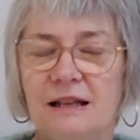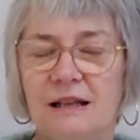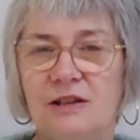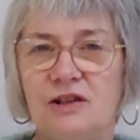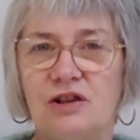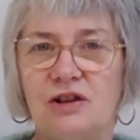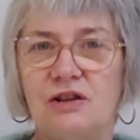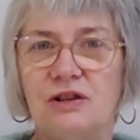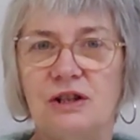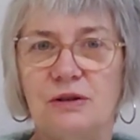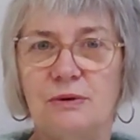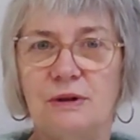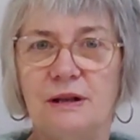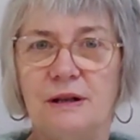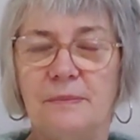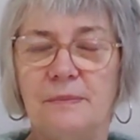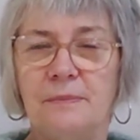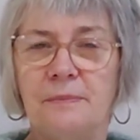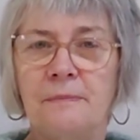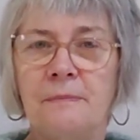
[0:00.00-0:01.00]
enjoy doing
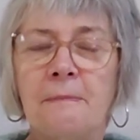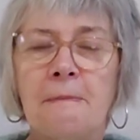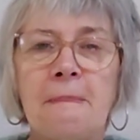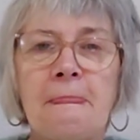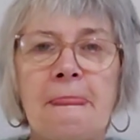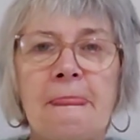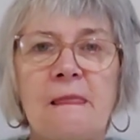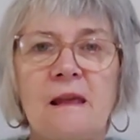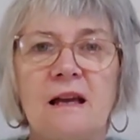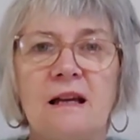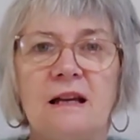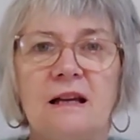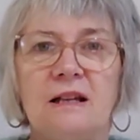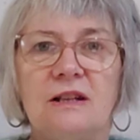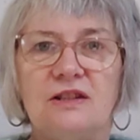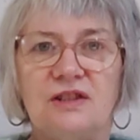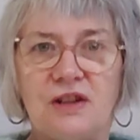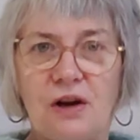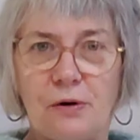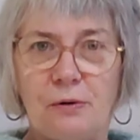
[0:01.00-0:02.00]
them.
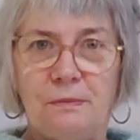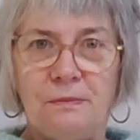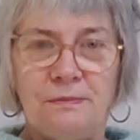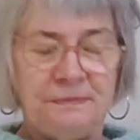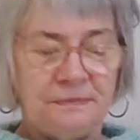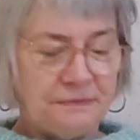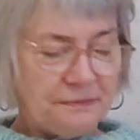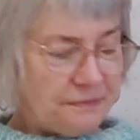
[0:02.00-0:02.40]
So